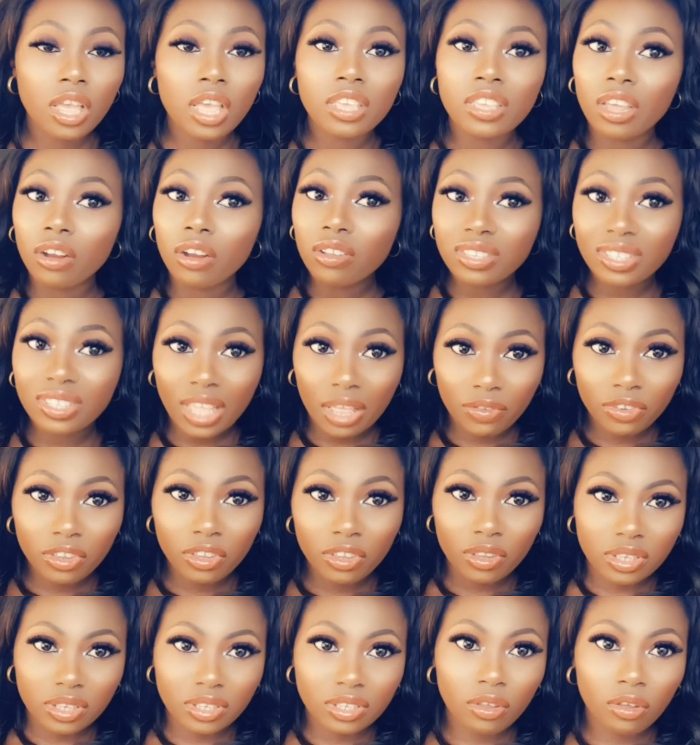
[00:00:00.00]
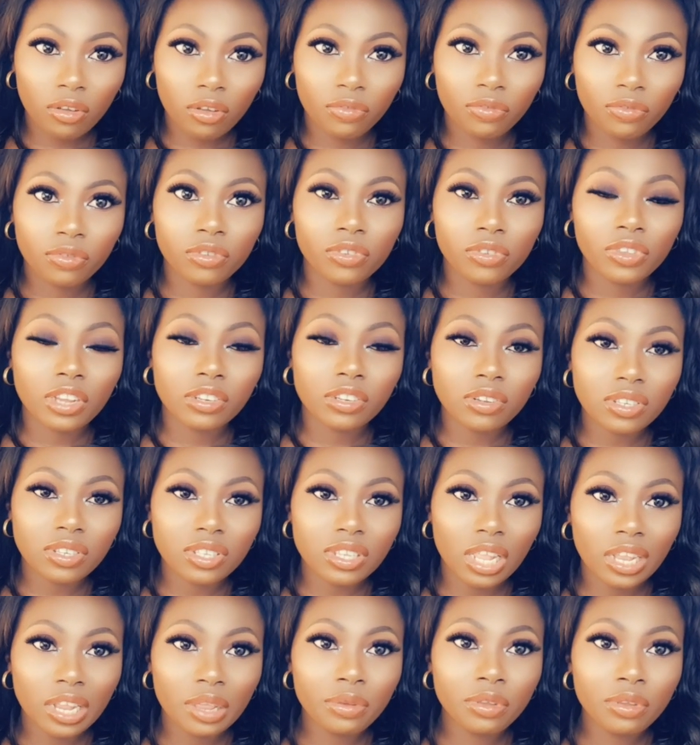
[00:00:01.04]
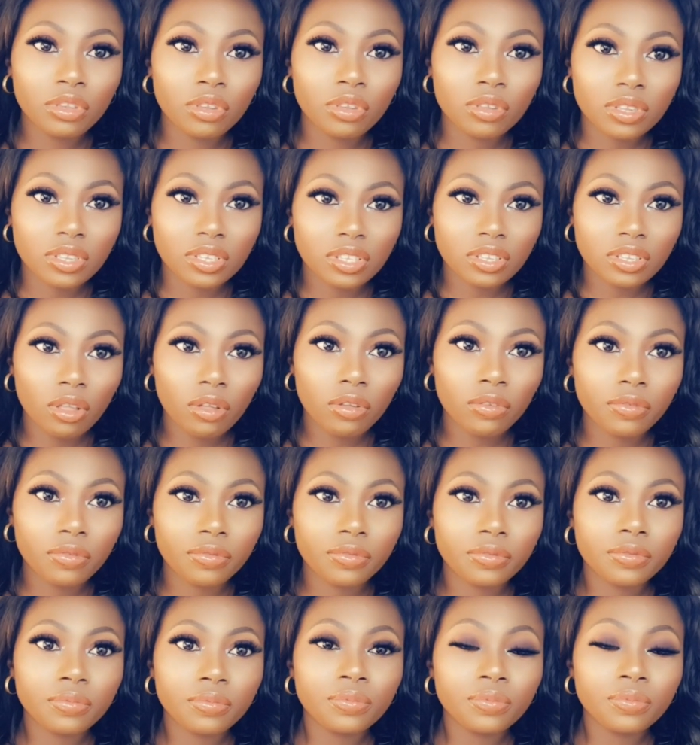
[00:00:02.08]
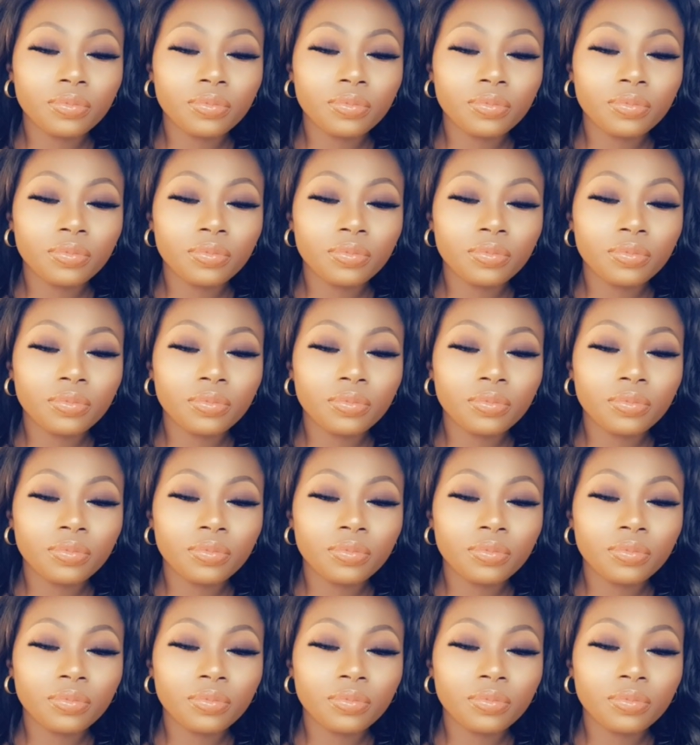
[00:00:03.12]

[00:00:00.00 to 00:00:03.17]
you're not starving yourself. You're just allowing yourself